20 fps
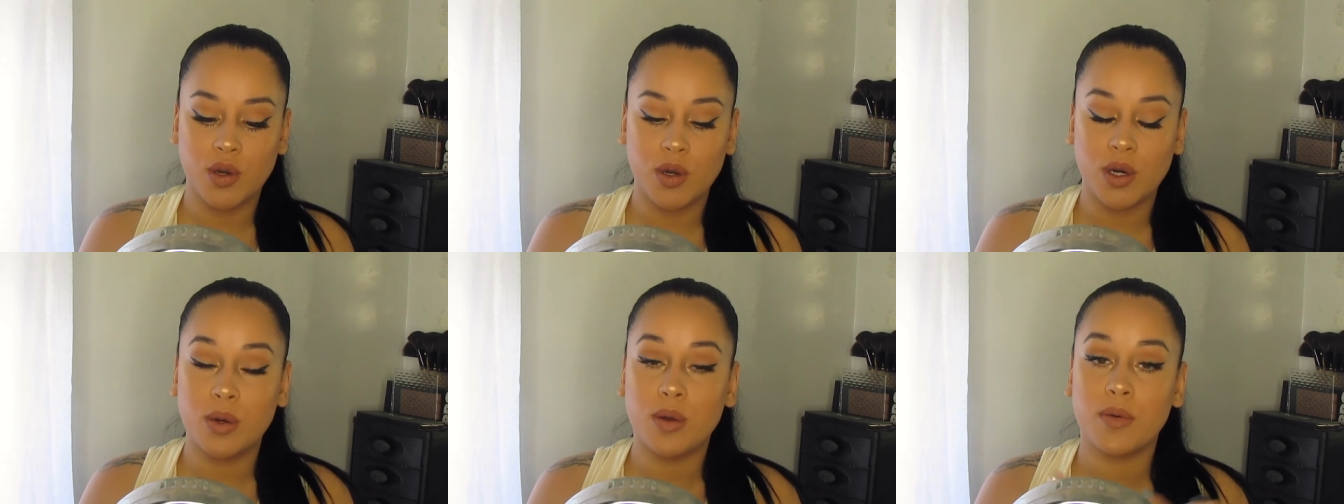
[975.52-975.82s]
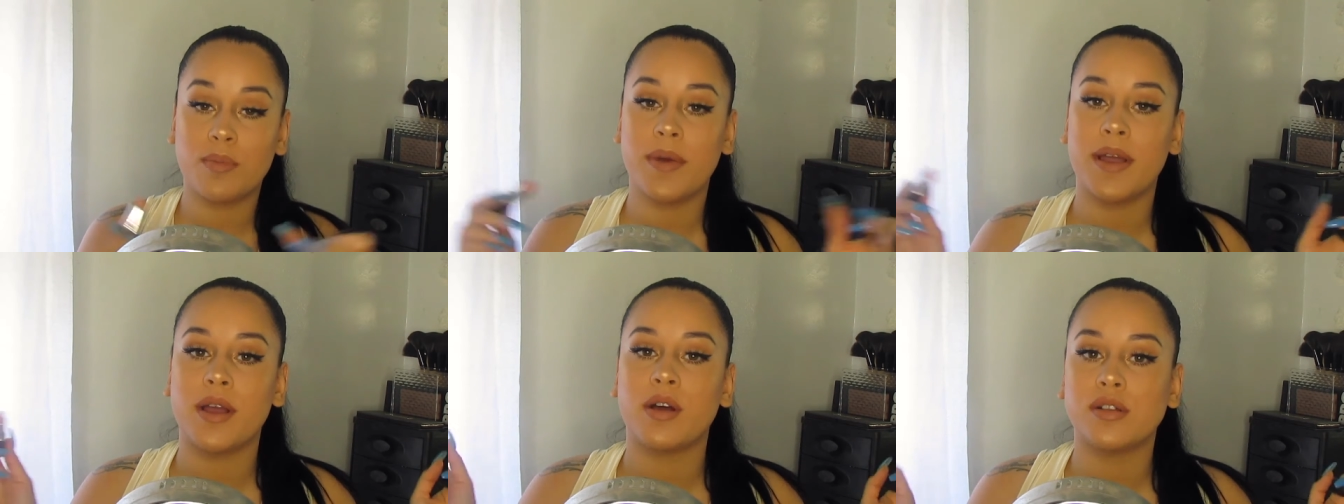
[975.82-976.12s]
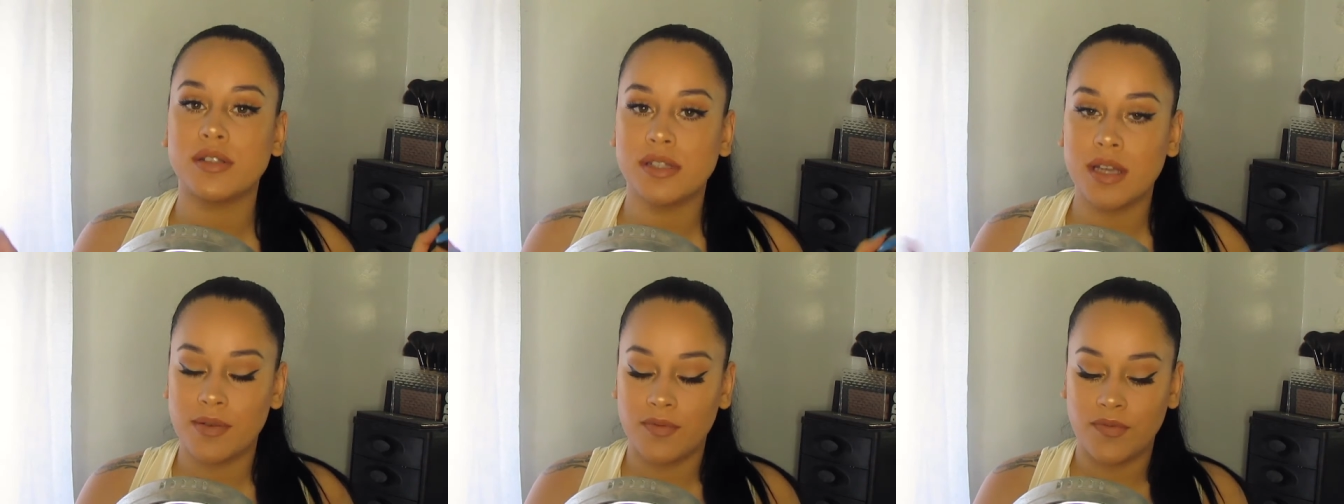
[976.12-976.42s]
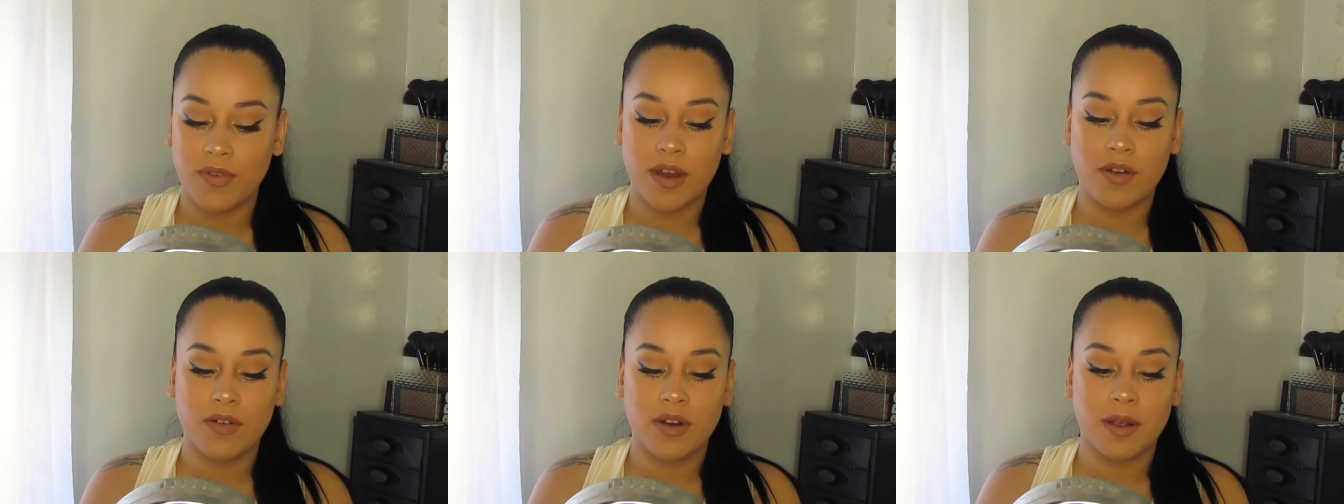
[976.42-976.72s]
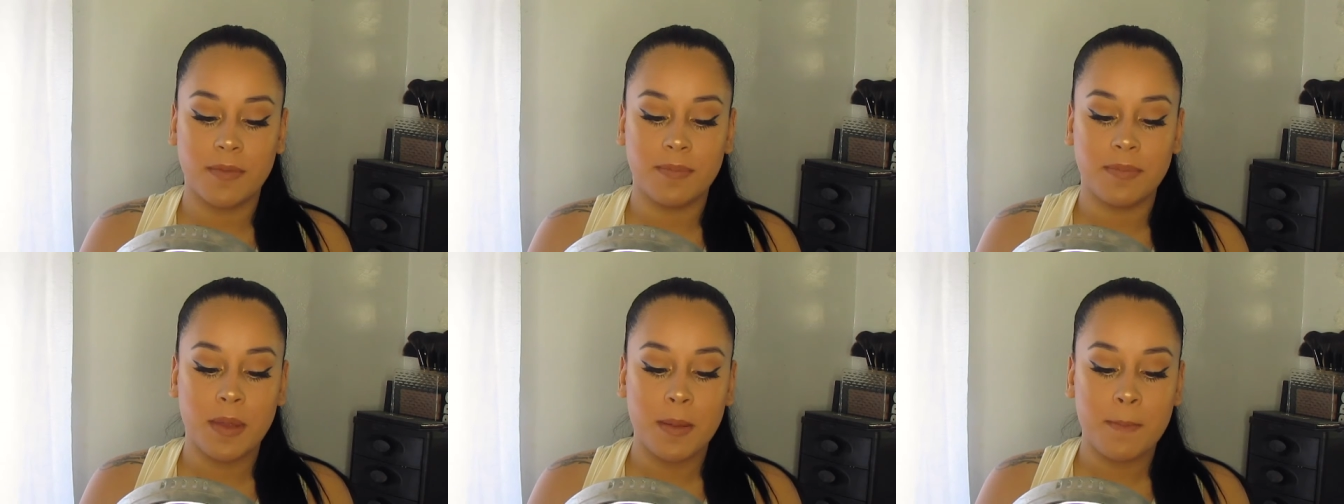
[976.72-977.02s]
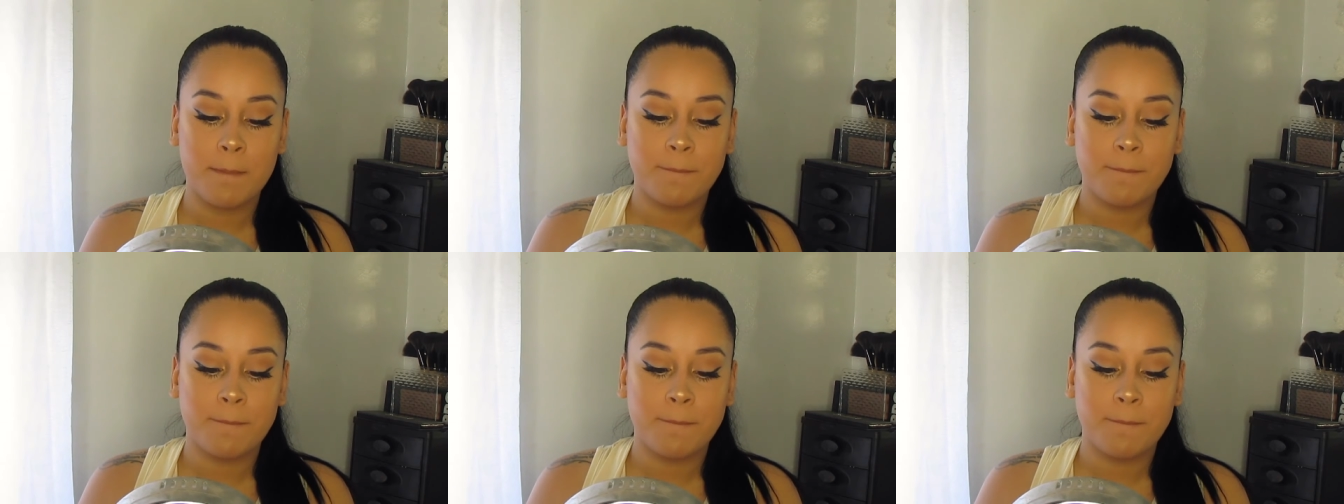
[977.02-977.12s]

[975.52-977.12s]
With my all-time favorite